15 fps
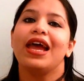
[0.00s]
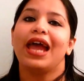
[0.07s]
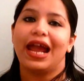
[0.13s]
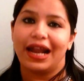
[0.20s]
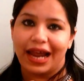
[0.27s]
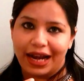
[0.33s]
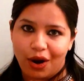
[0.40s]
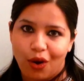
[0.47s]
and
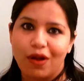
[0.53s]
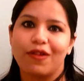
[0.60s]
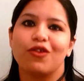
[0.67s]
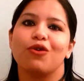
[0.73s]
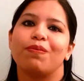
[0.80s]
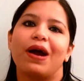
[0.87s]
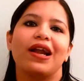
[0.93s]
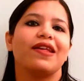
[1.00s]
I had also
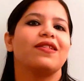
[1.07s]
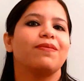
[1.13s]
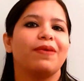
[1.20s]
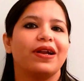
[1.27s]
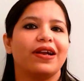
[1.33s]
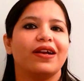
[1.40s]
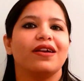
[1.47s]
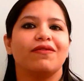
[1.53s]

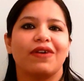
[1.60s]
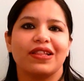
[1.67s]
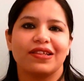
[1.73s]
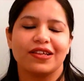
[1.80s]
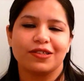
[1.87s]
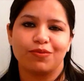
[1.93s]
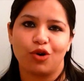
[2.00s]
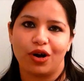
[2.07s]
participated in one
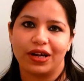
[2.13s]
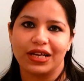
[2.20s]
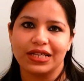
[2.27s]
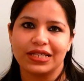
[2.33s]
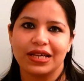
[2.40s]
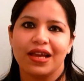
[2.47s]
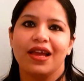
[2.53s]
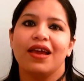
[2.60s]
such protest,